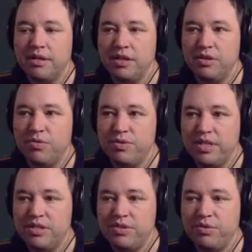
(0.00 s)
use
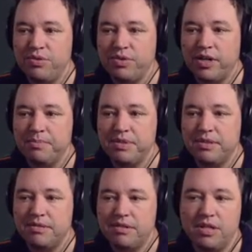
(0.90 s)
these two
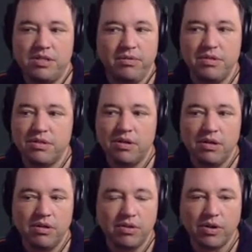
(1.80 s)
scripts just to
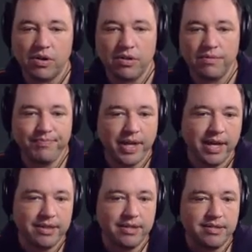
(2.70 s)
install curl
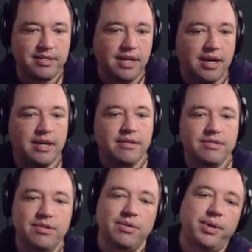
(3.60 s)
and the CA
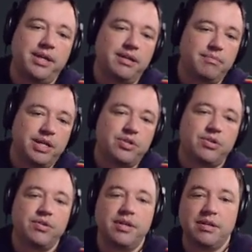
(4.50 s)
so that we can make
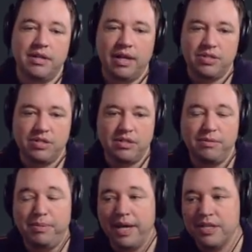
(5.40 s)
sure that
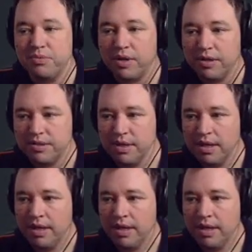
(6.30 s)
HTTPS works.